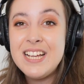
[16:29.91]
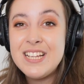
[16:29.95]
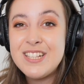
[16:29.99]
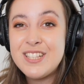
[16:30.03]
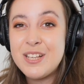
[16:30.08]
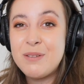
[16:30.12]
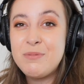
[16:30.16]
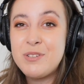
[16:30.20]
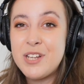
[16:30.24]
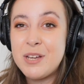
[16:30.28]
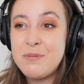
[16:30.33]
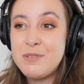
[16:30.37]

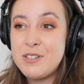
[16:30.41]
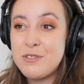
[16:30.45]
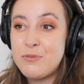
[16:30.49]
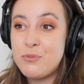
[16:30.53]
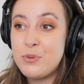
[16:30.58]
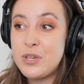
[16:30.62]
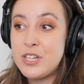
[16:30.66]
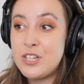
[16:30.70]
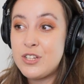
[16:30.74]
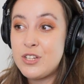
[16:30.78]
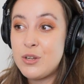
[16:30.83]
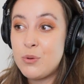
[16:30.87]
Sometimes if
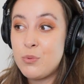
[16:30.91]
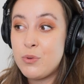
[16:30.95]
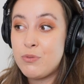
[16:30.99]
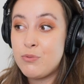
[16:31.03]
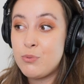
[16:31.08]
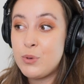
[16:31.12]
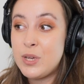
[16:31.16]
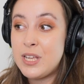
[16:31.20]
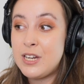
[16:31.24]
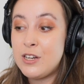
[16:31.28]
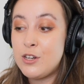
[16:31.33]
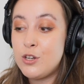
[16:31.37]
we
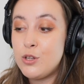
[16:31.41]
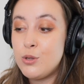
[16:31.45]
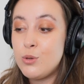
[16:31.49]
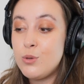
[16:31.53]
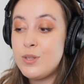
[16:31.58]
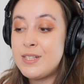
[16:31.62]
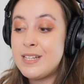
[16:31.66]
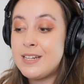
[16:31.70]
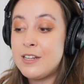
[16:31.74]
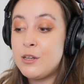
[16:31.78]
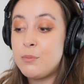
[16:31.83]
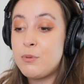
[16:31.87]

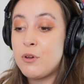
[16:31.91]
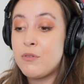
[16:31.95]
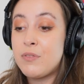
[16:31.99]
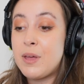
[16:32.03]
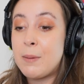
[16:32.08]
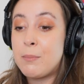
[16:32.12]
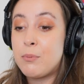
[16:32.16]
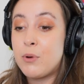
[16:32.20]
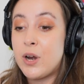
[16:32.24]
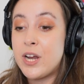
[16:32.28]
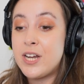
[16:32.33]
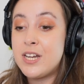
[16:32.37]
lose a little bit of
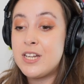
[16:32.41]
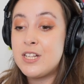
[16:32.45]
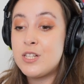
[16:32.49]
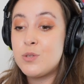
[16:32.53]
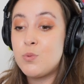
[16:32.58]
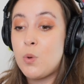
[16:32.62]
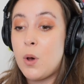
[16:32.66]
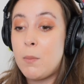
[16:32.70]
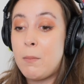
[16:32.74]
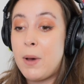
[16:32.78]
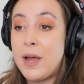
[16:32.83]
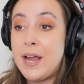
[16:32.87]
that
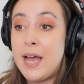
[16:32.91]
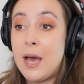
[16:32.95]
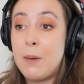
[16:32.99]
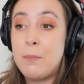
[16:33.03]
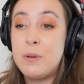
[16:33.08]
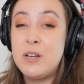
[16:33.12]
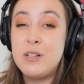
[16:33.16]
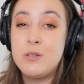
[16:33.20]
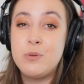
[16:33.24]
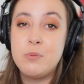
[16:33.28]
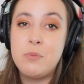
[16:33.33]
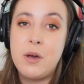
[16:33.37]
brightness, what might
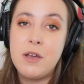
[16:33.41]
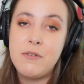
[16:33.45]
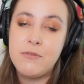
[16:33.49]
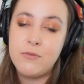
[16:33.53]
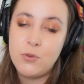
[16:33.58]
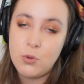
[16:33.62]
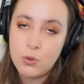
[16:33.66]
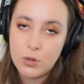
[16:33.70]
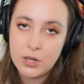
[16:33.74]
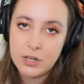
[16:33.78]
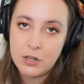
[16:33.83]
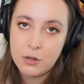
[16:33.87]
happen is we might
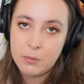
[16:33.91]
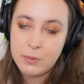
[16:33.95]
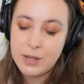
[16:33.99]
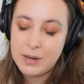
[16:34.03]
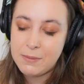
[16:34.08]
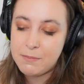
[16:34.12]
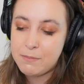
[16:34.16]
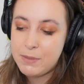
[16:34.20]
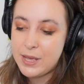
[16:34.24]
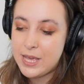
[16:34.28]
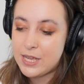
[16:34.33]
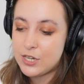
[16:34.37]
fall a little bit
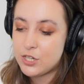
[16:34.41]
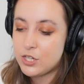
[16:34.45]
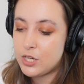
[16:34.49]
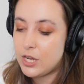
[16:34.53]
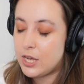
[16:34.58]
in pit.